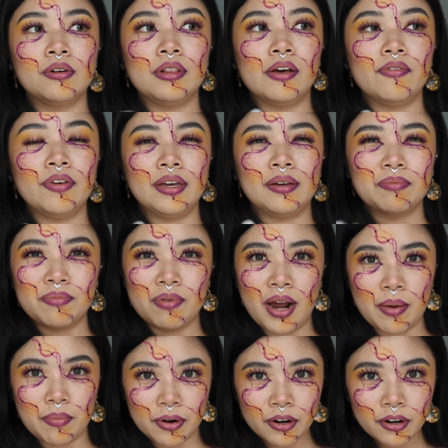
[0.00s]
Loving
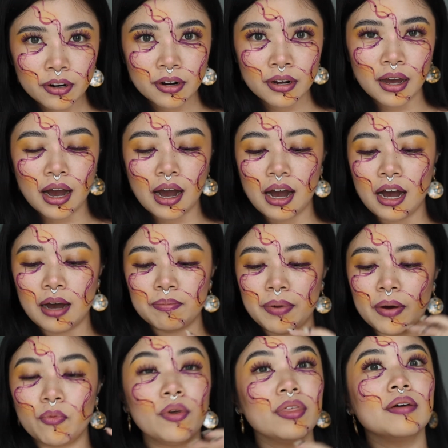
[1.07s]
primer,
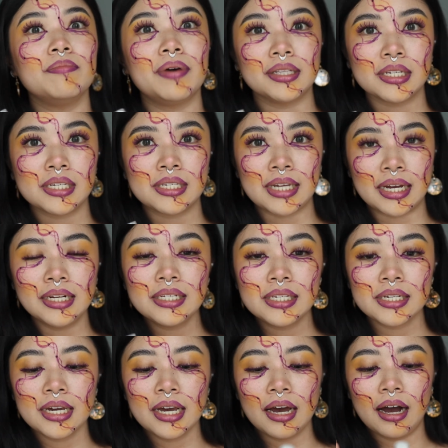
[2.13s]
but with a better scent.